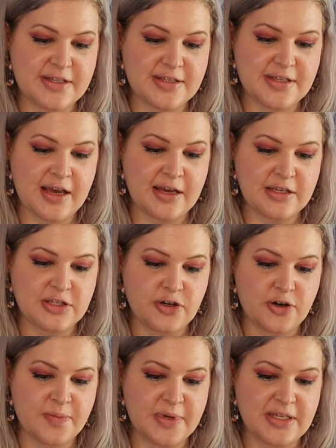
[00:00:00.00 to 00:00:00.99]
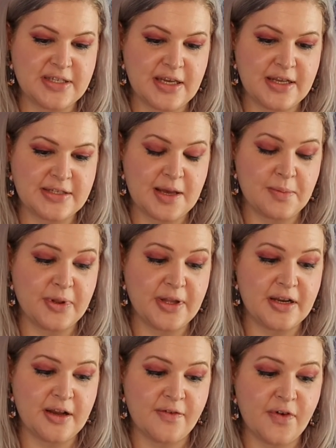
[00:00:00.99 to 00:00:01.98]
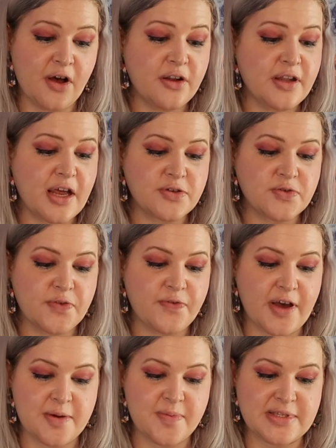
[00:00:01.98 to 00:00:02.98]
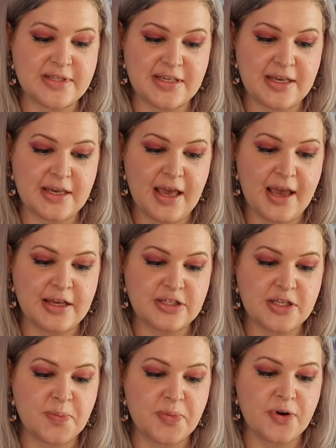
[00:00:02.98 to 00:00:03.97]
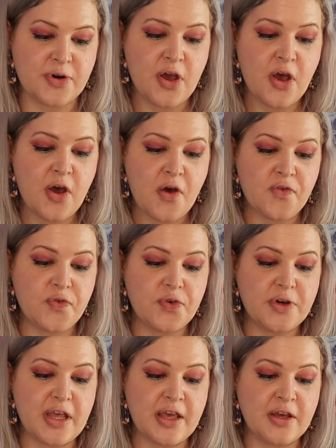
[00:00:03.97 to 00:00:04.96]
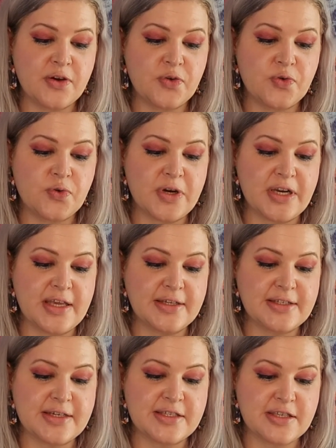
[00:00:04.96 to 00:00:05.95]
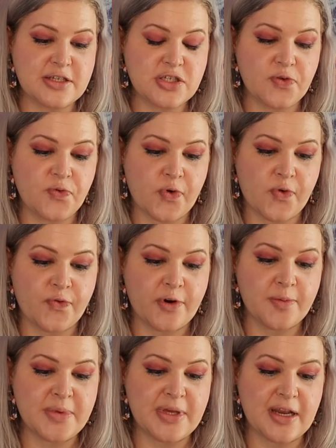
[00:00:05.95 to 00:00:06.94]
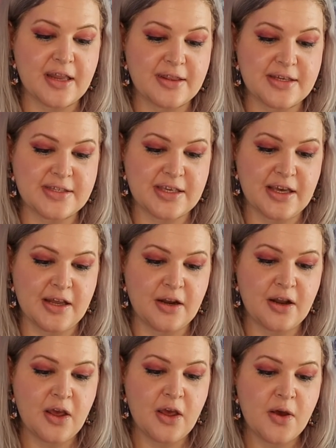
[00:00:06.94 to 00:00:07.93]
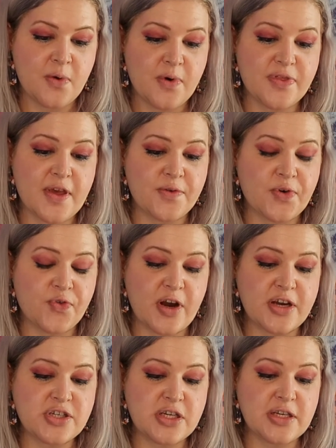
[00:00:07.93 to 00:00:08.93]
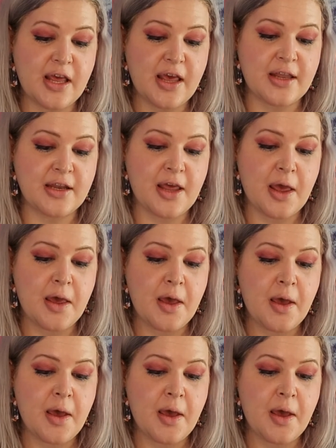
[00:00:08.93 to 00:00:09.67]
This eye serum contains a blend of all natural vitamin C, a super food ingredient essential for firming the skin, with a refreshing and